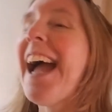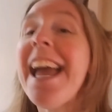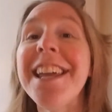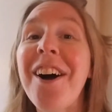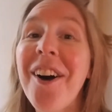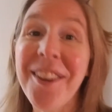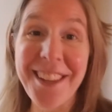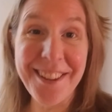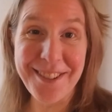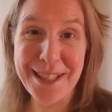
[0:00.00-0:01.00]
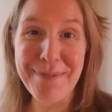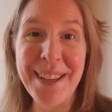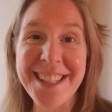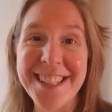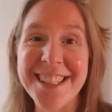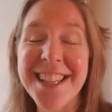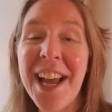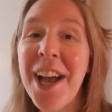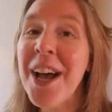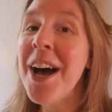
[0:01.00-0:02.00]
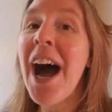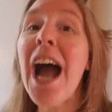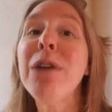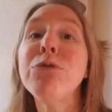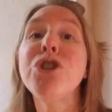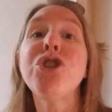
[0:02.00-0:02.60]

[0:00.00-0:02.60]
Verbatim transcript: I had all the other spices. I was